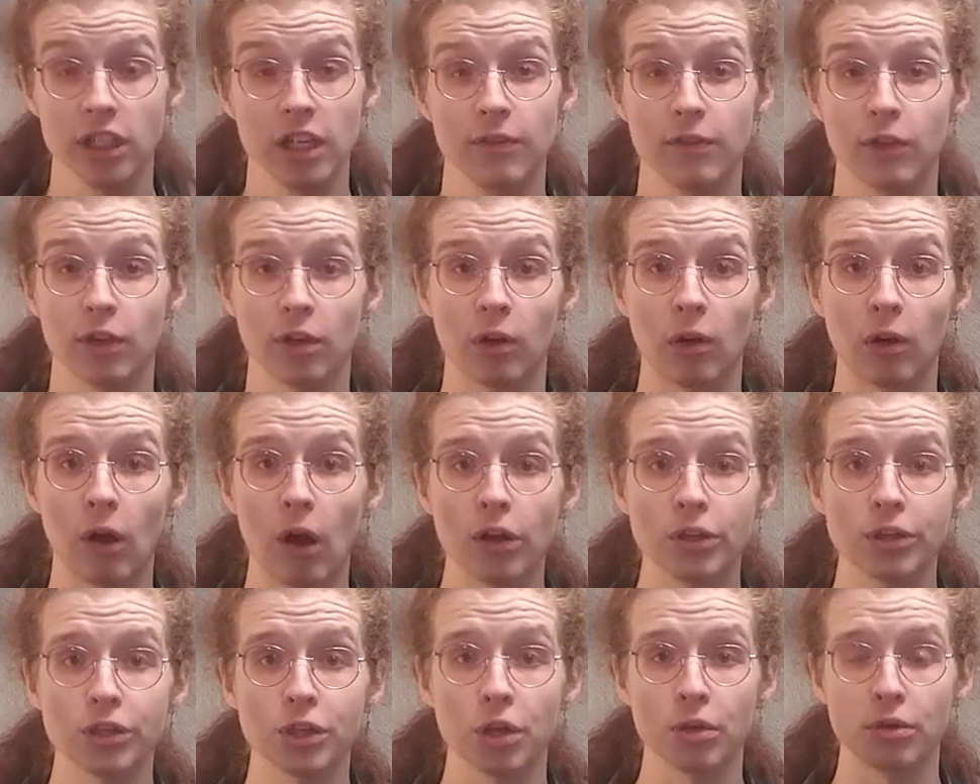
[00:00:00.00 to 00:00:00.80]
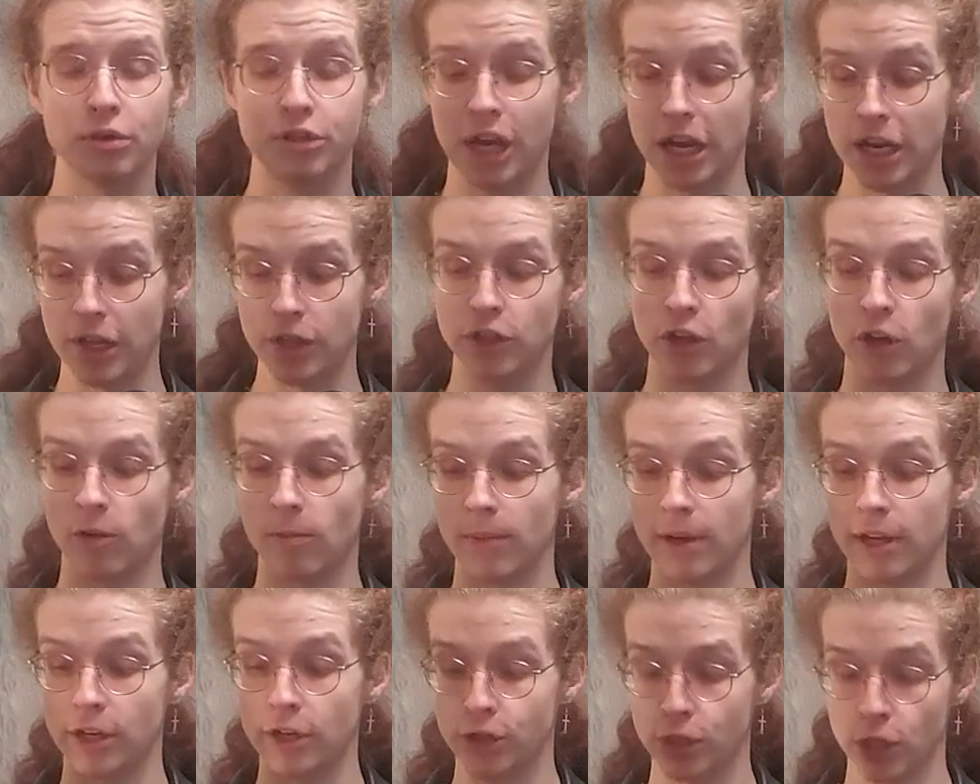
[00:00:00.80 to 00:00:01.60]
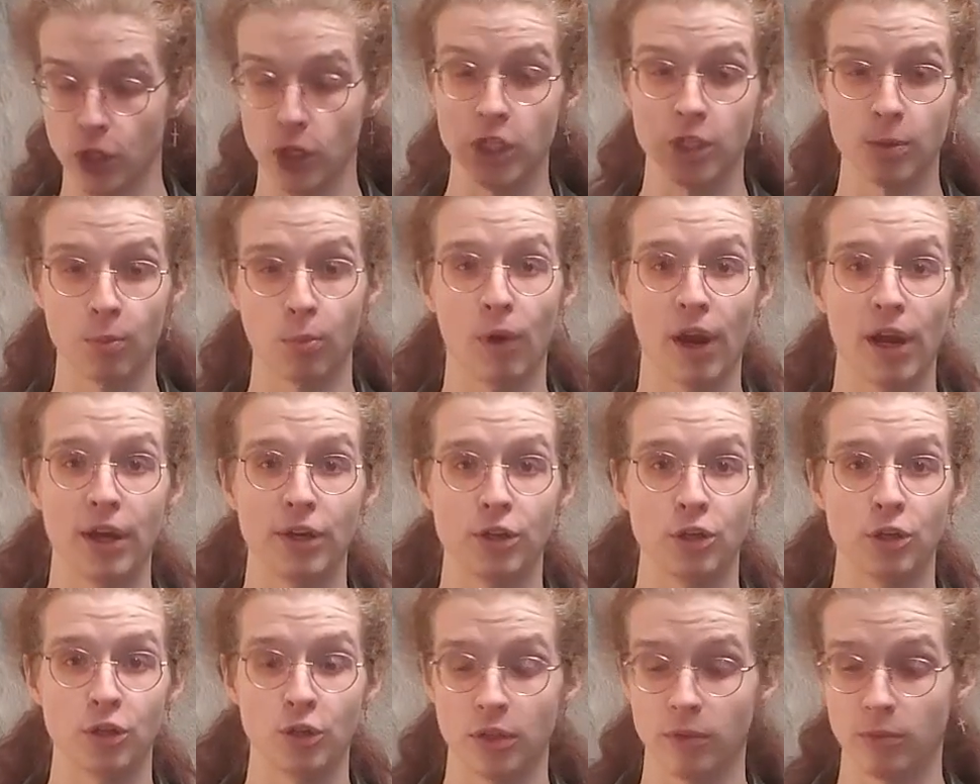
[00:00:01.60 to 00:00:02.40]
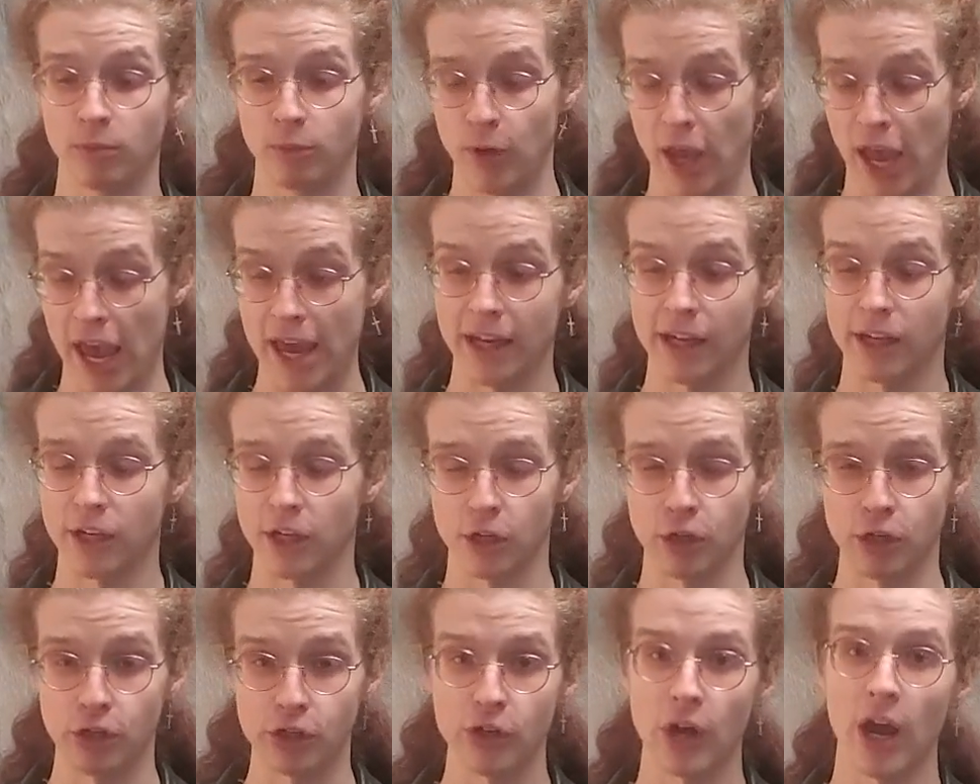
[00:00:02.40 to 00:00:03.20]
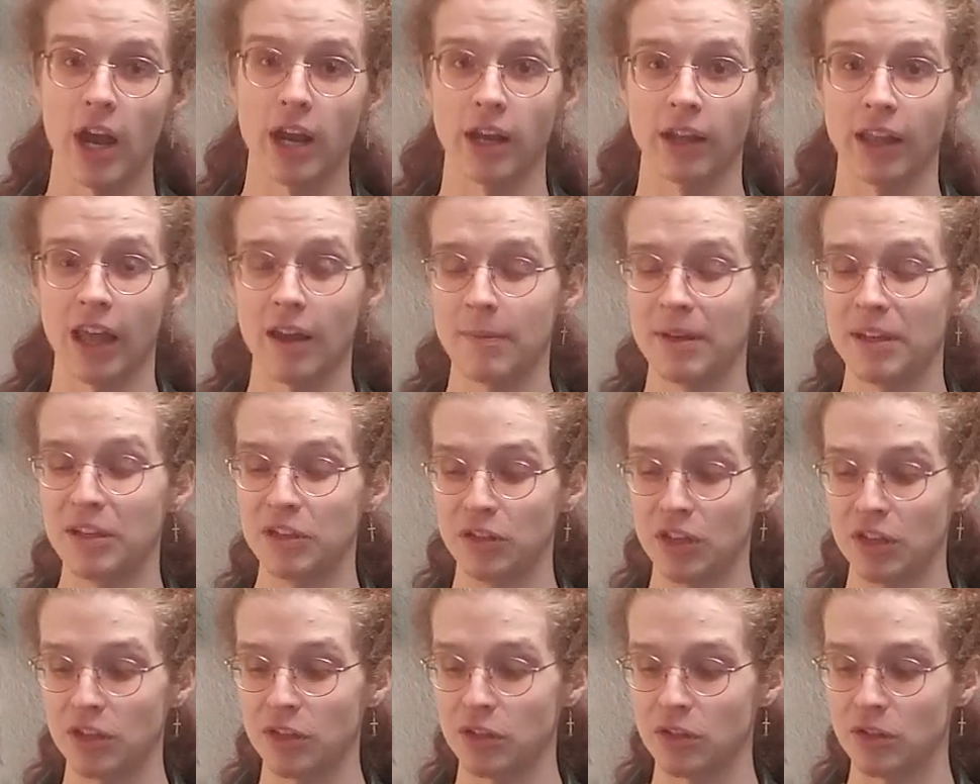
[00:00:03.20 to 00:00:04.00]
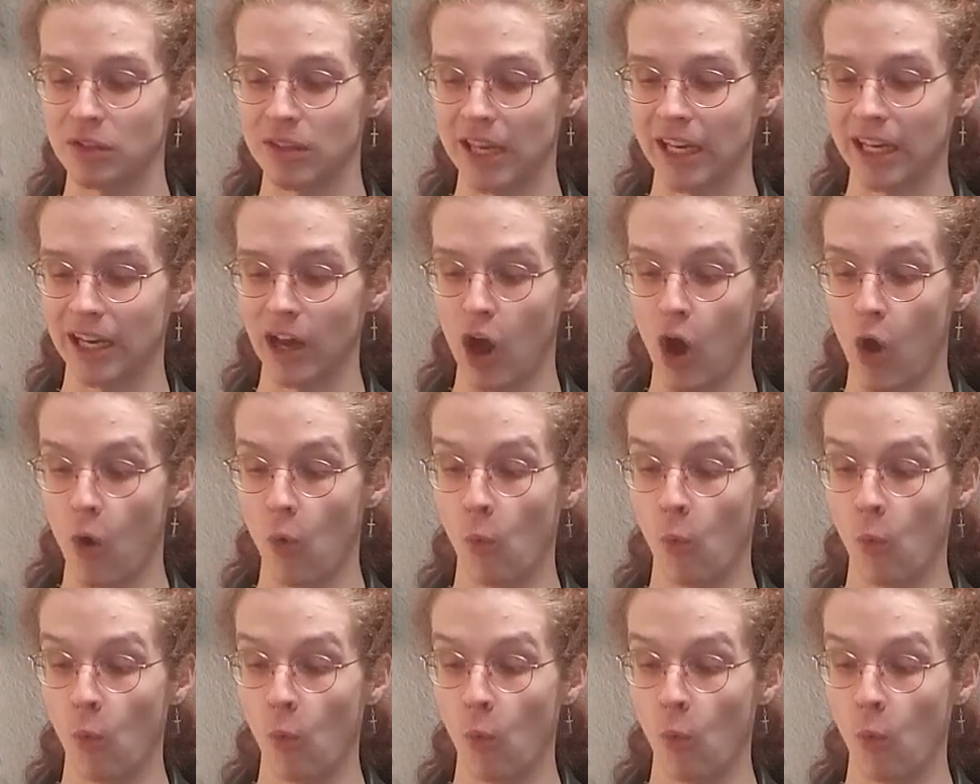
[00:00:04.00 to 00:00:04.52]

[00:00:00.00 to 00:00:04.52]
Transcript: if there are also Chainsaw Man church branches in Canada and China. That means this is like a